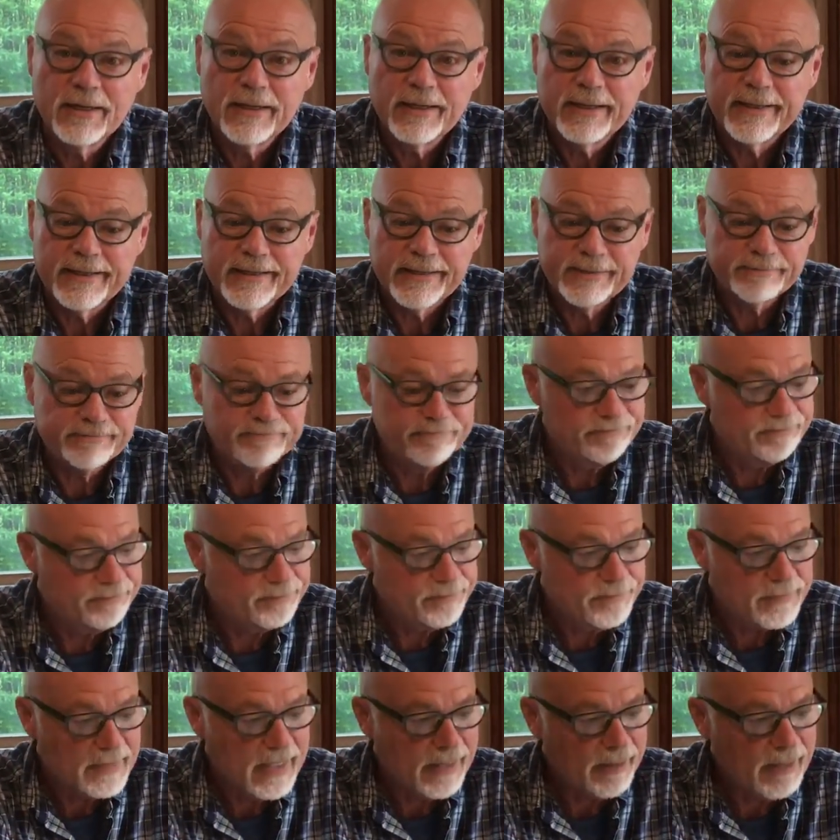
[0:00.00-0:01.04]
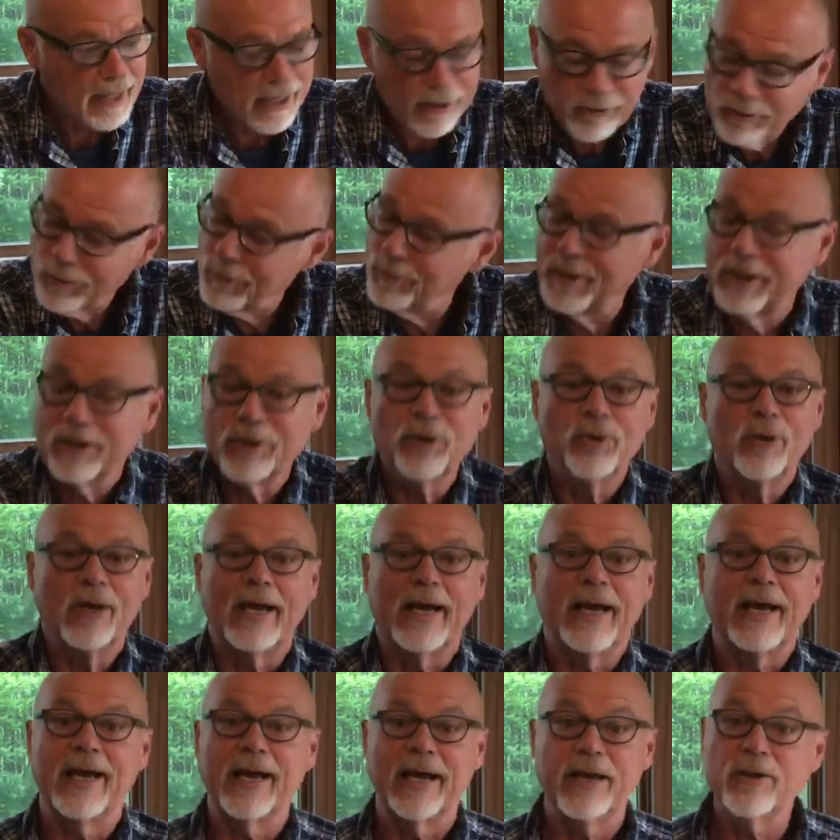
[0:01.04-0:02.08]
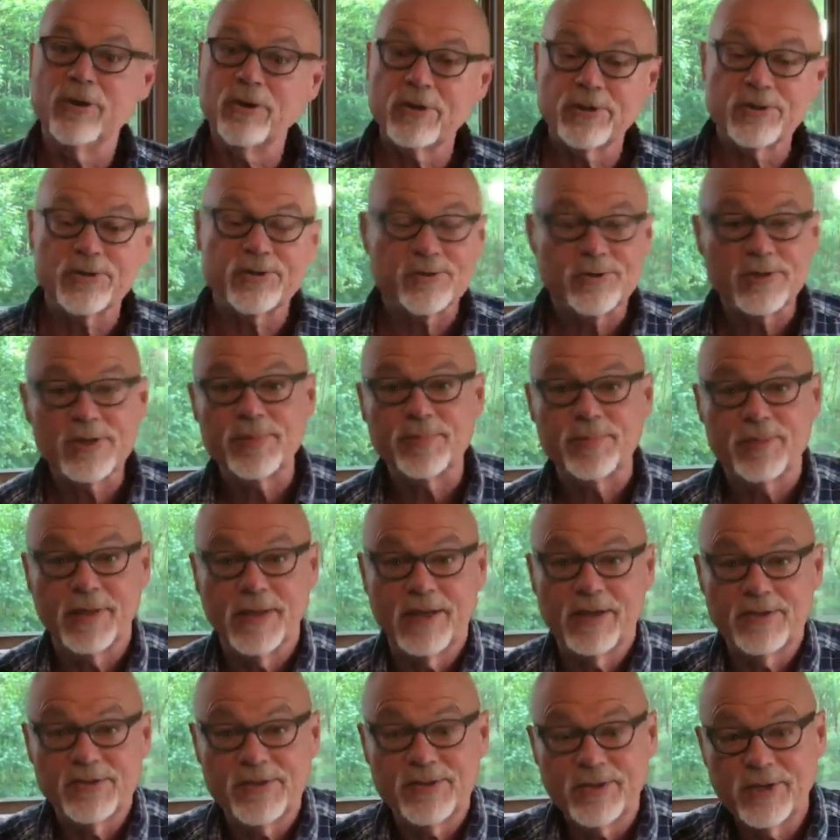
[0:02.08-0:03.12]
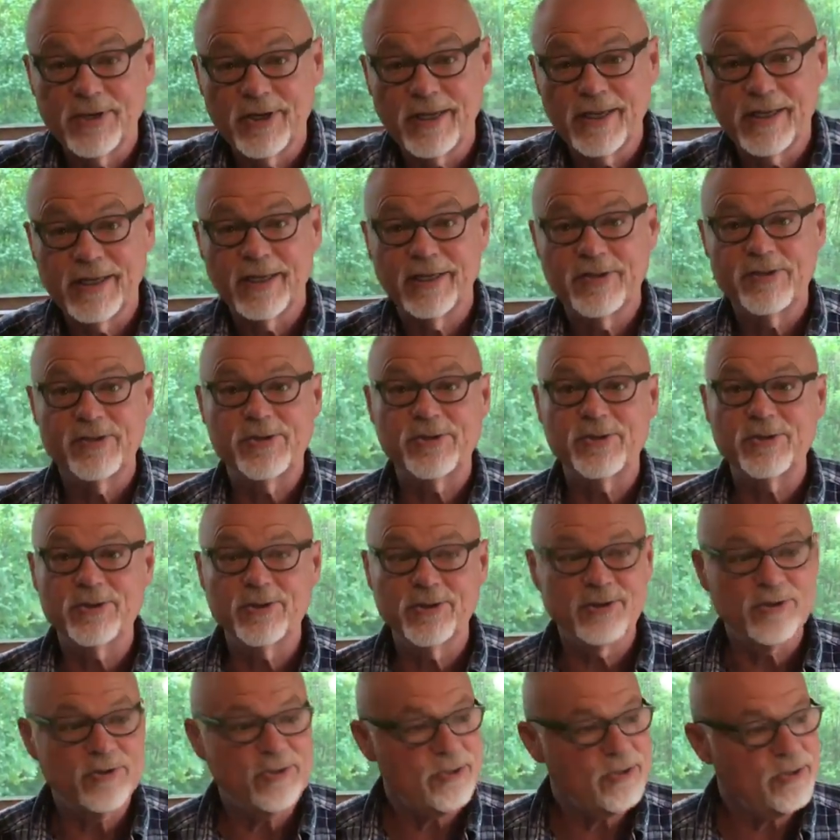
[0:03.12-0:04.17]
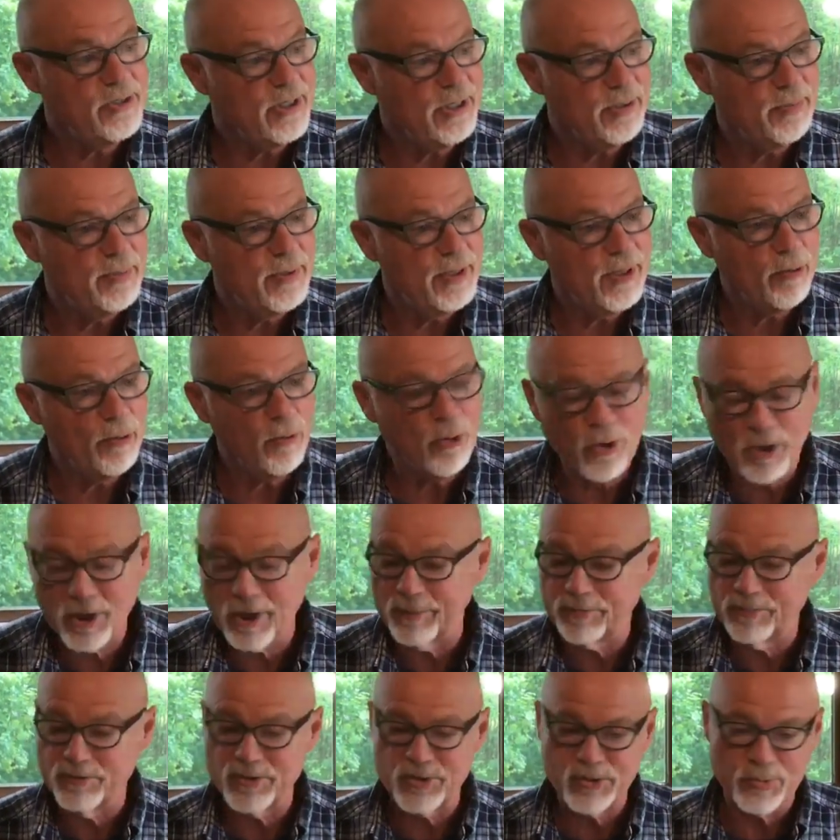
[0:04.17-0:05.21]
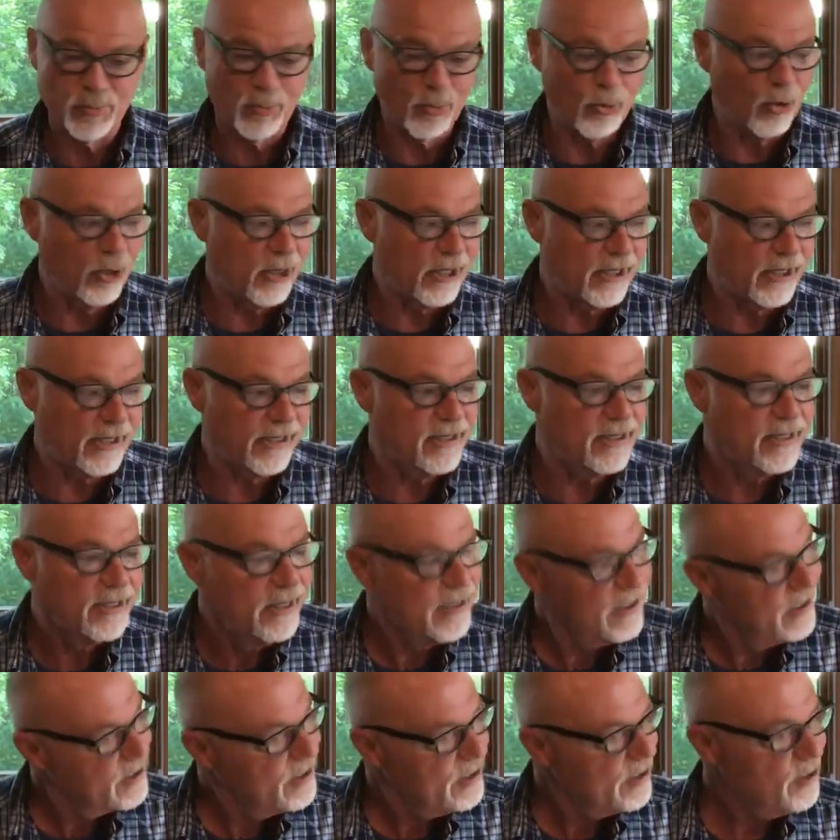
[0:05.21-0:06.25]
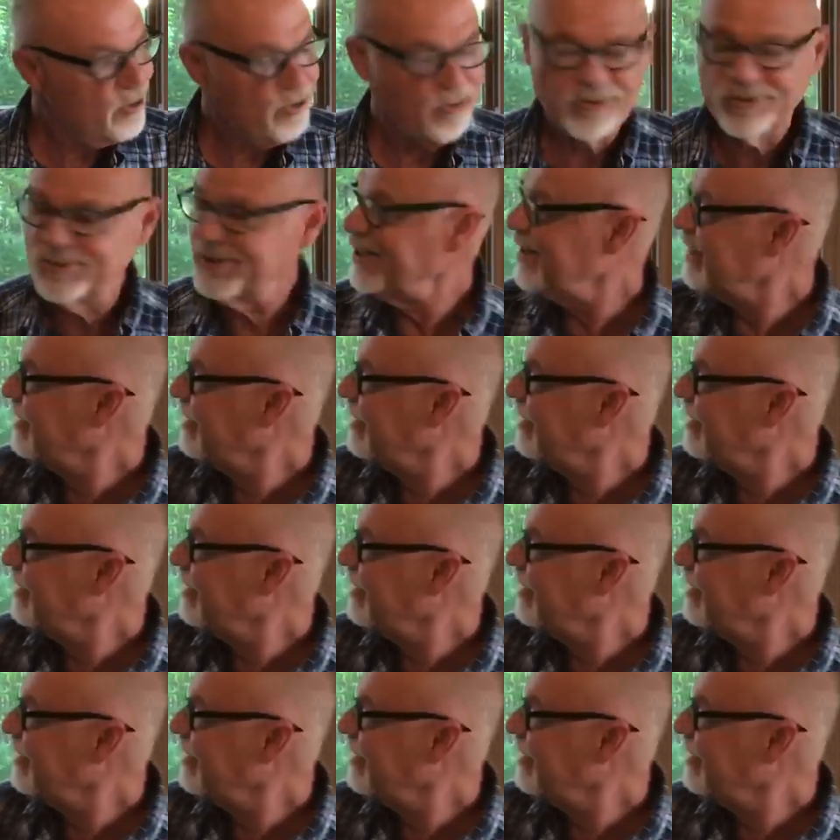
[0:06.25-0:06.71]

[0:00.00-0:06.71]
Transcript: I don't know about you, I couldn't sleep last night. I just couldn't sleep. And I woke up this morning and there was a